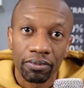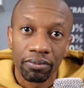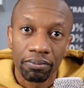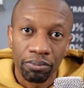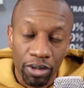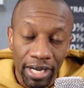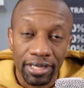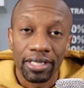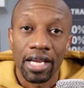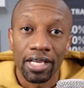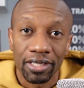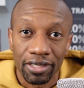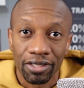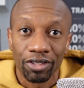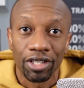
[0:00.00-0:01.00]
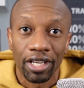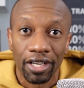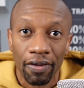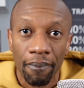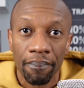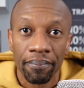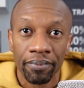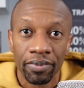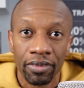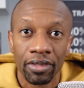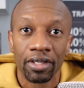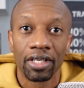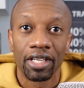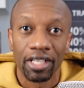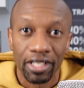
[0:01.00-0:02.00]
Price action. Okay.
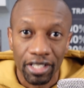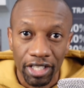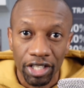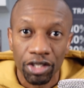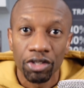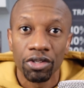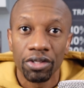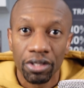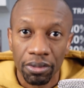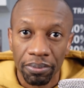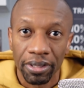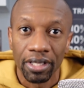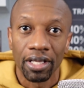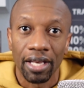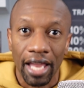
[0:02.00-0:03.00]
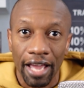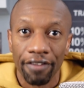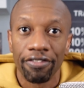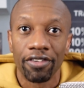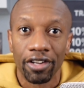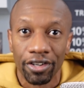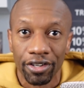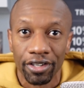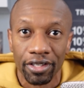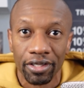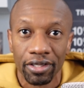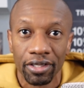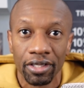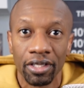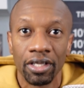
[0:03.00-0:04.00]
Continue to be a life learner.
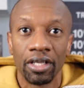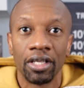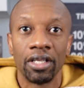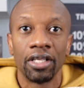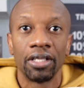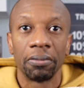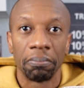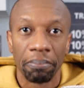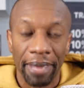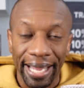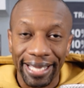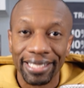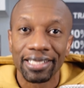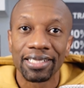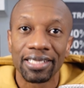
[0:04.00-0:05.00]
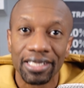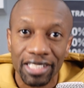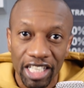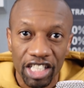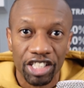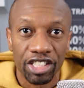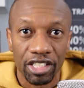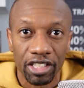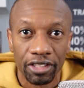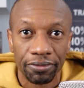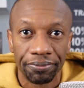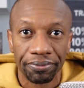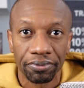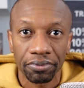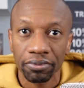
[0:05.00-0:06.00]
Make a decision
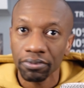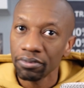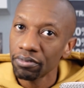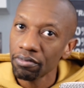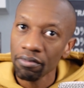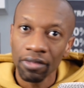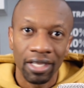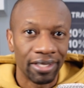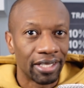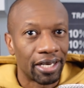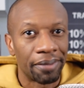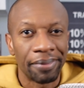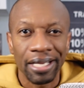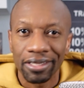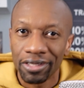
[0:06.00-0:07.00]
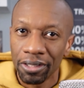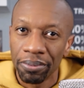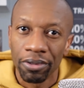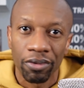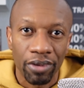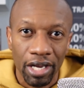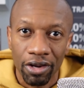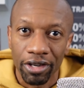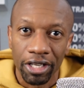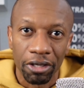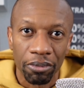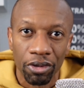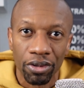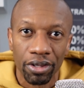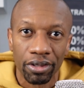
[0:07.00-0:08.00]
that I'm not jumping around
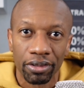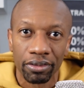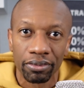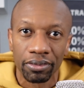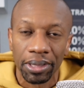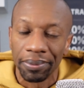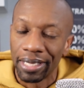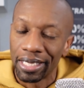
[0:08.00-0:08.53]
anymore. I'm